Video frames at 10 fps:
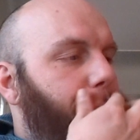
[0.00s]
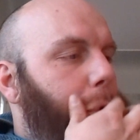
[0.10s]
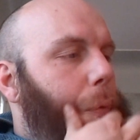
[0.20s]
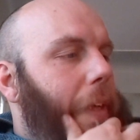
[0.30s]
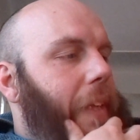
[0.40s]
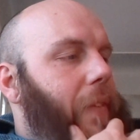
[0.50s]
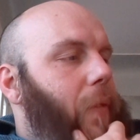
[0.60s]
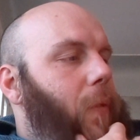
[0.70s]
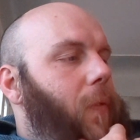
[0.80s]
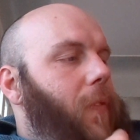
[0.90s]
point
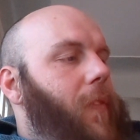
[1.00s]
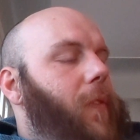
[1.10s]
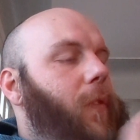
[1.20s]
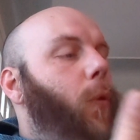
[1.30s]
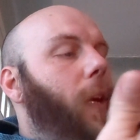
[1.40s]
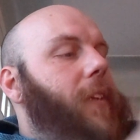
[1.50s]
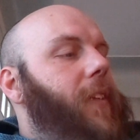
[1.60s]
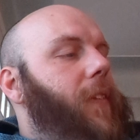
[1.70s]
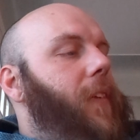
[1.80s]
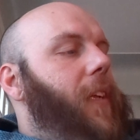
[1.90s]
or
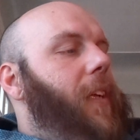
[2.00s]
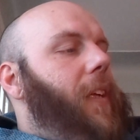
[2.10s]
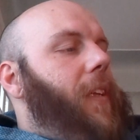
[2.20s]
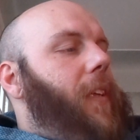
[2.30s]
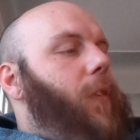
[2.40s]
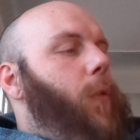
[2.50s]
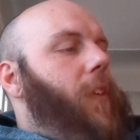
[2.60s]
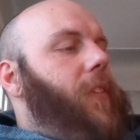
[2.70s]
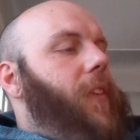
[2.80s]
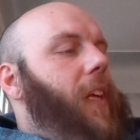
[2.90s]
question that the
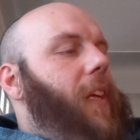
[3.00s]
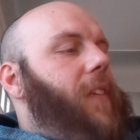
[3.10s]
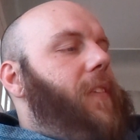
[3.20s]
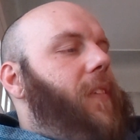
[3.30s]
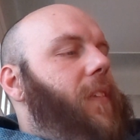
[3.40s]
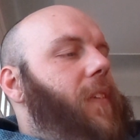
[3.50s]
questioner has.